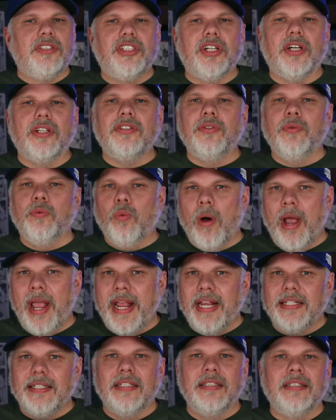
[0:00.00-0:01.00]
Just
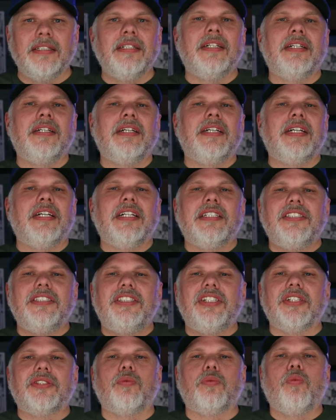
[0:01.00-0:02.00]
wait.
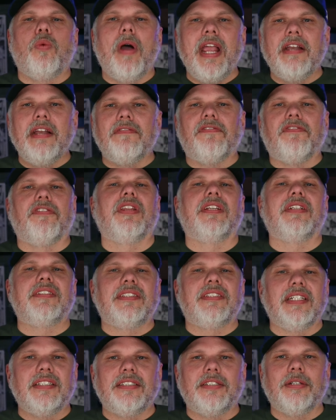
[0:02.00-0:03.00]
Just wait for the
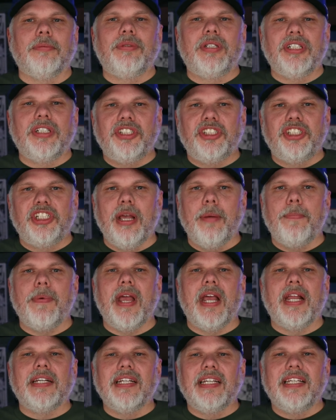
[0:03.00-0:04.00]
system to ship
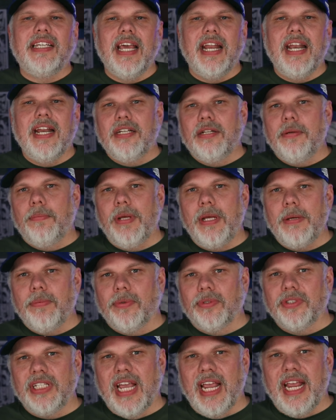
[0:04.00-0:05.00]
and to get into
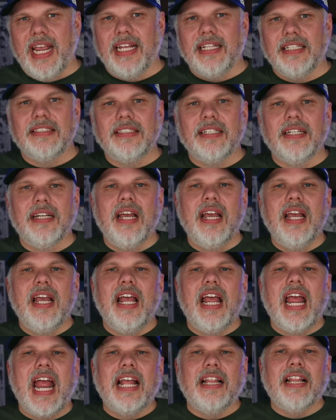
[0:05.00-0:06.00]
people's hands
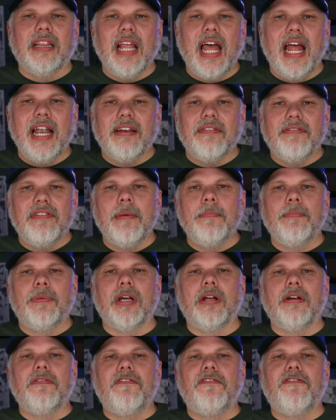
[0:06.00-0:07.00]
and let them
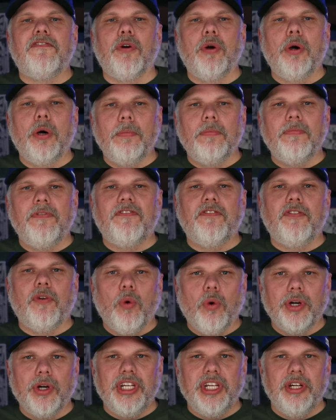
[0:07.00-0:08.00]
confirm
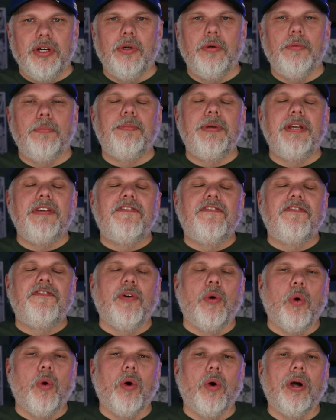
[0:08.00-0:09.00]
for you
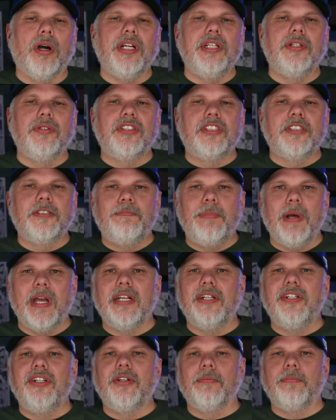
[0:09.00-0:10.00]
before you
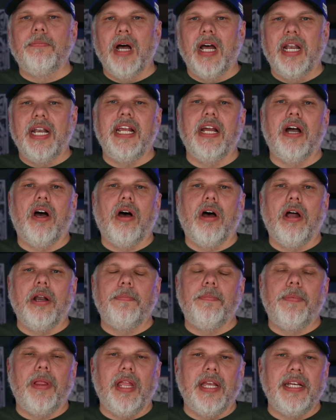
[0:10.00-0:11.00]
spend your money
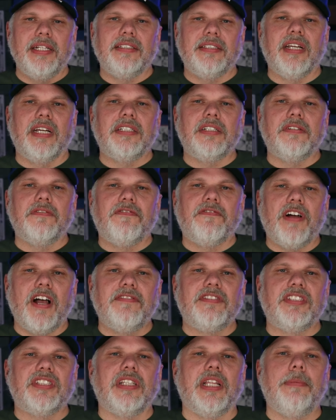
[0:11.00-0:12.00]
on PlayStation
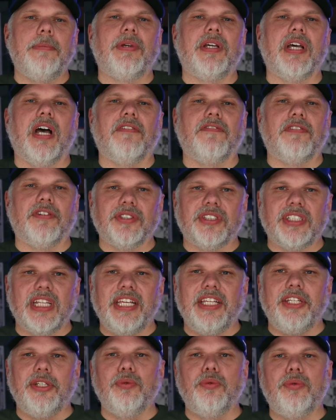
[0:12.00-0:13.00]
5 Slim covers
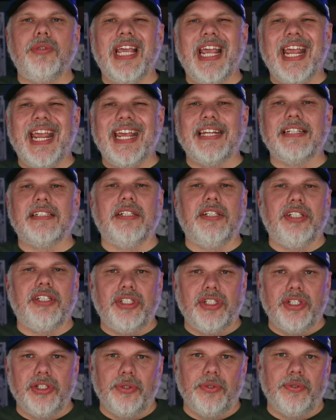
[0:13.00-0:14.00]
that you can't
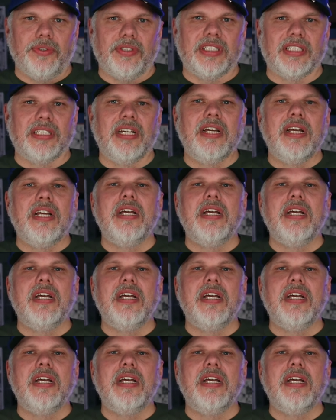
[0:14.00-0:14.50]
use.